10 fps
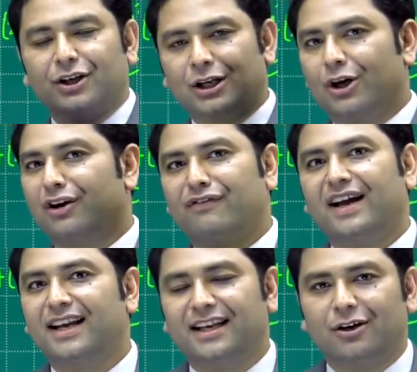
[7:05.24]
You'll not
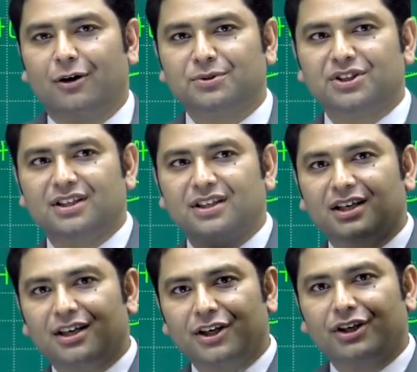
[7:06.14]
find any option,
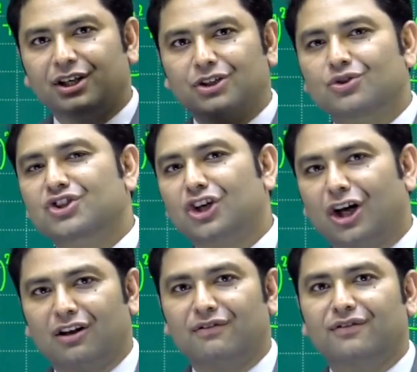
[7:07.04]
you need to
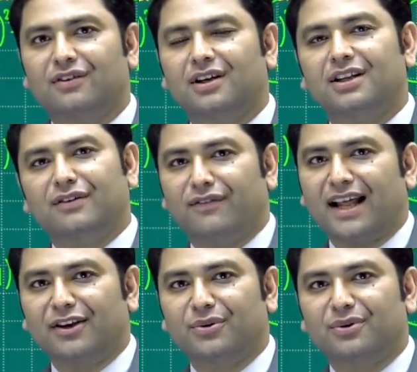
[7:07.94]
solve the
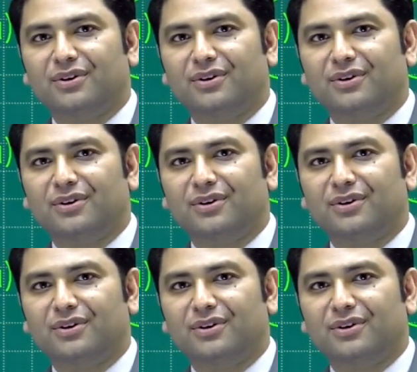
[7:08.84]
value.